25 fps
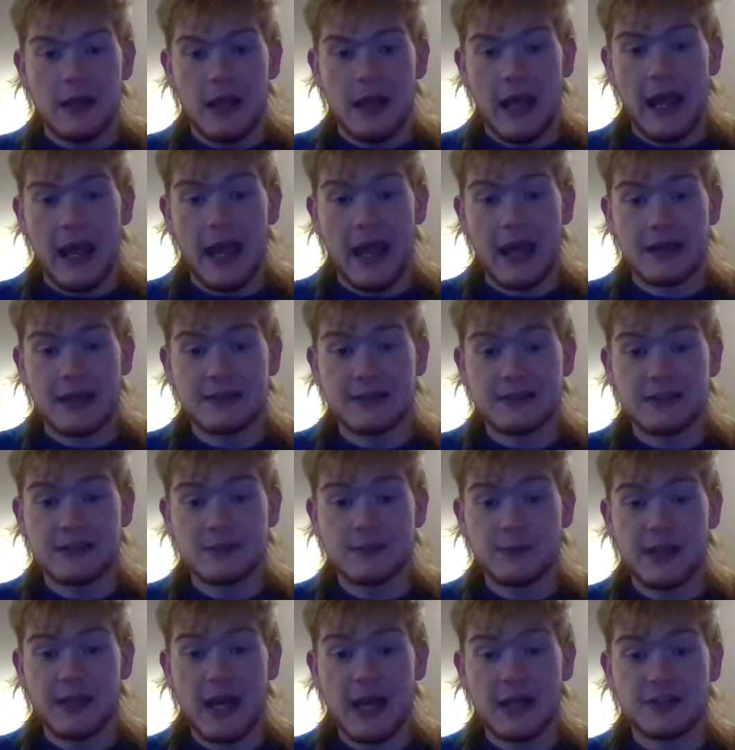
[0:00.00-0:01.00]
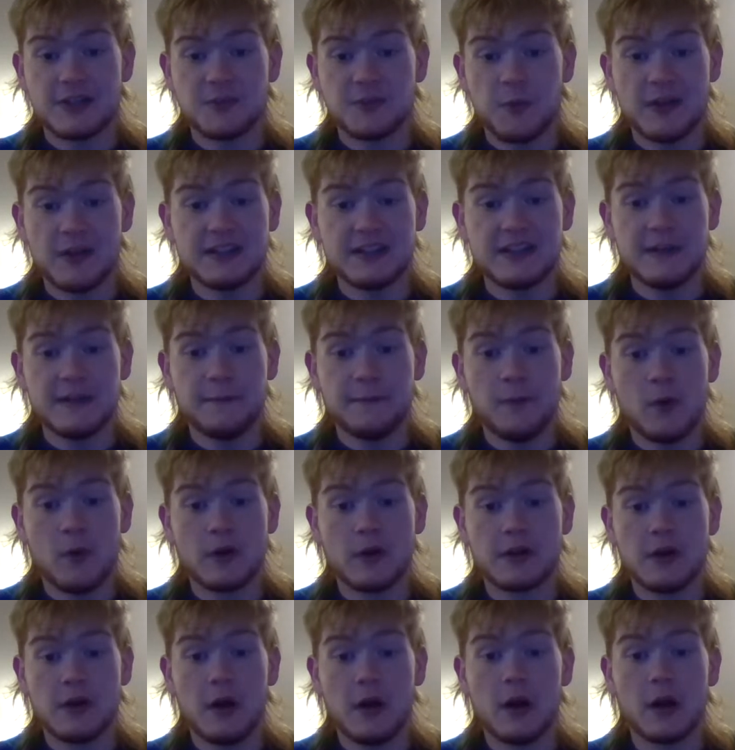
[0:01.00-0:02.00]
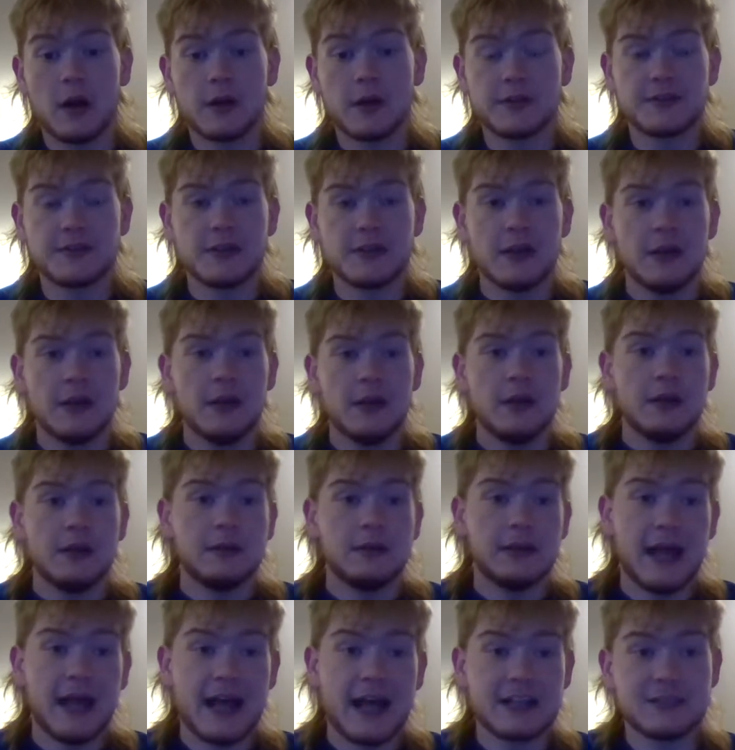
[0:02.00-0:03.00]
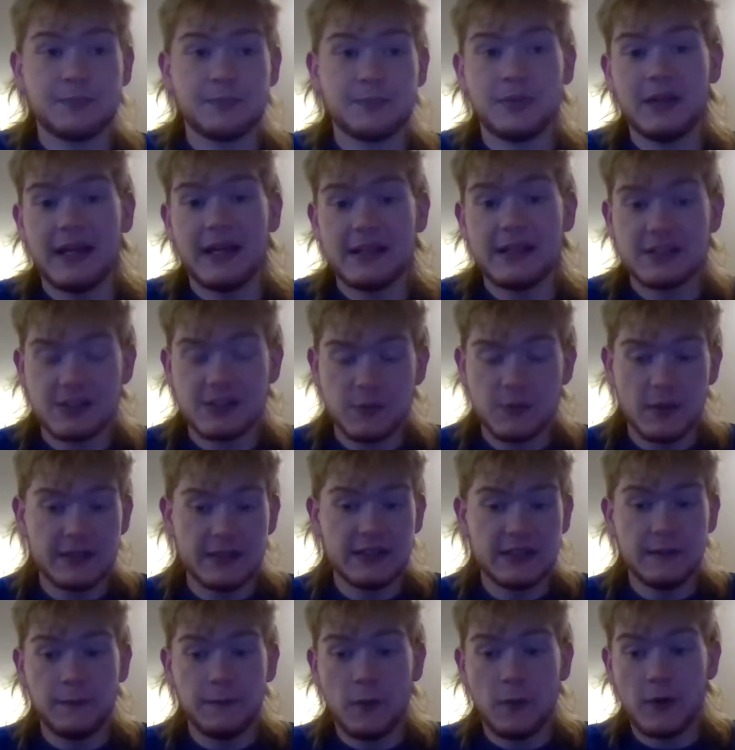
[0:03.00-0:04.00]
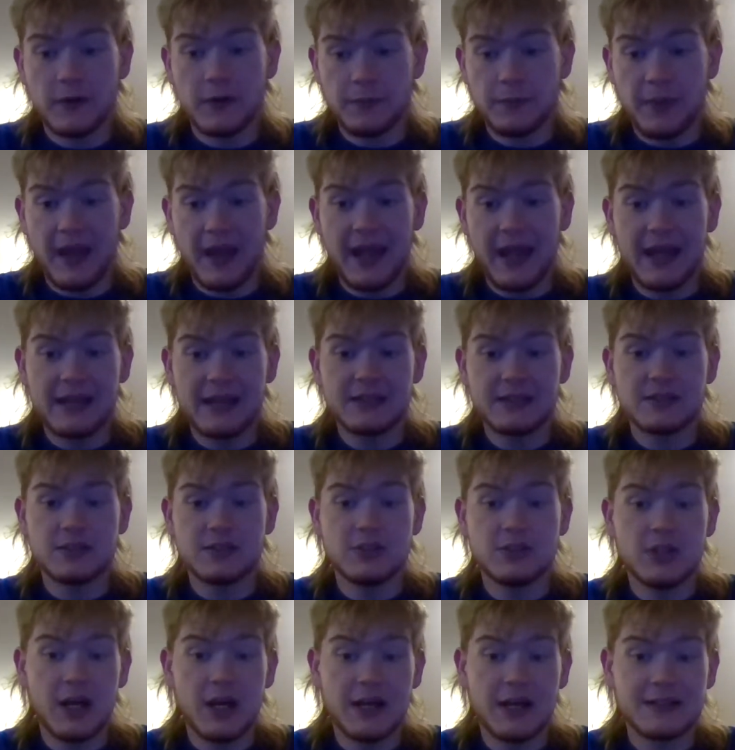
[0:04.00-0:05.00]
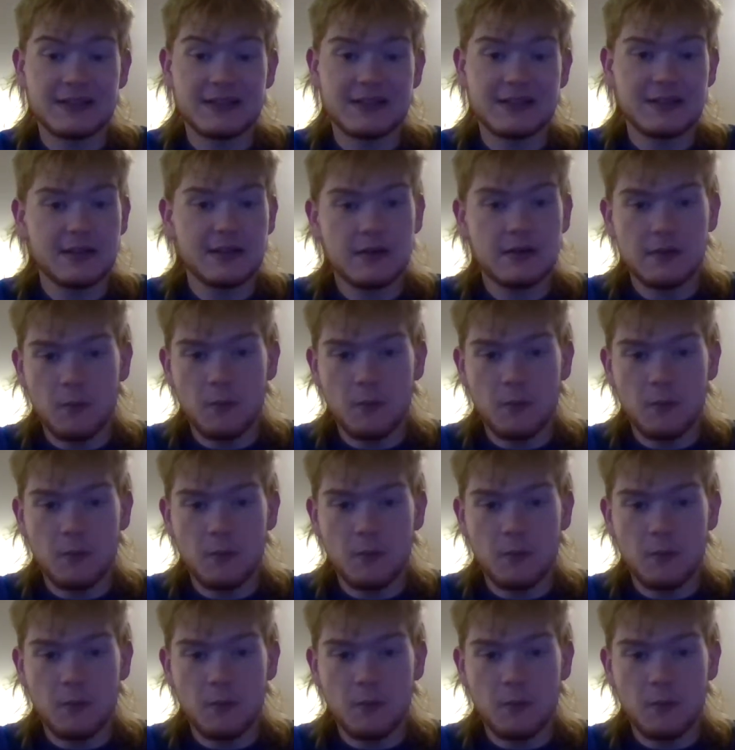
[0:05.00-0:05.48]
And since we got 24 cars, last place, 24th, pays just